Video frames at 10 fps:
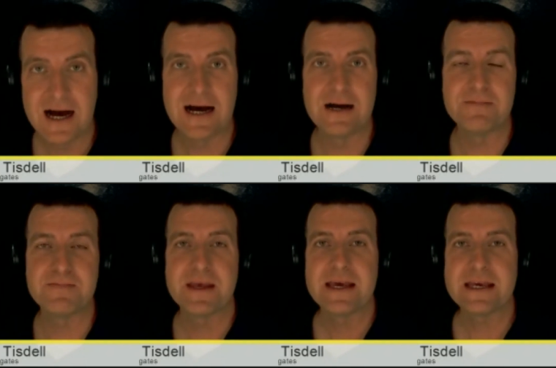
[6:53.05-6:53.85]

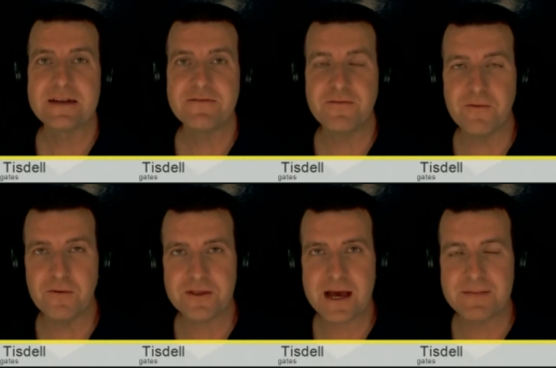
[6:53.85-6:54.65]
Um, in
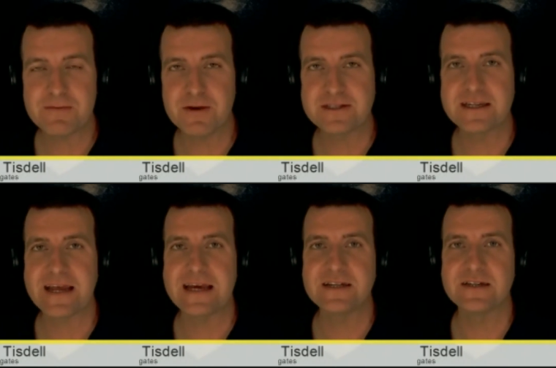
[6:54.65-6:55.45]
forthcoming
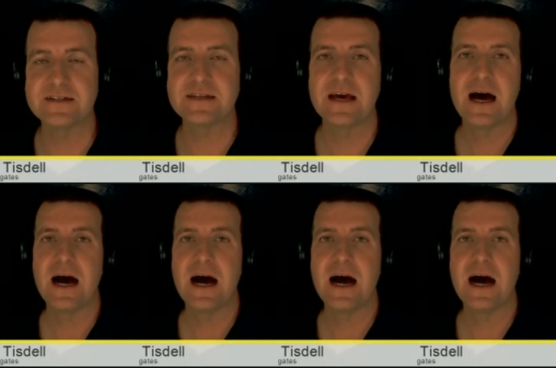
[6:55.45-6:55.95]
presentations,